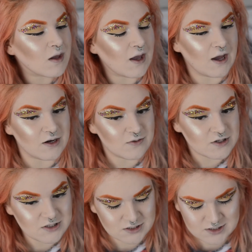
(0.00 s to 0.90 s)
Okay, I know
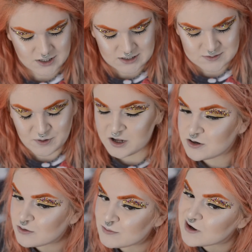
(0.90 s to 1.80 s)
this looks like it's
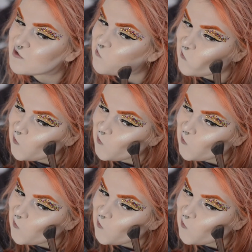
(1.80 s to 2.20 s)
piled on, but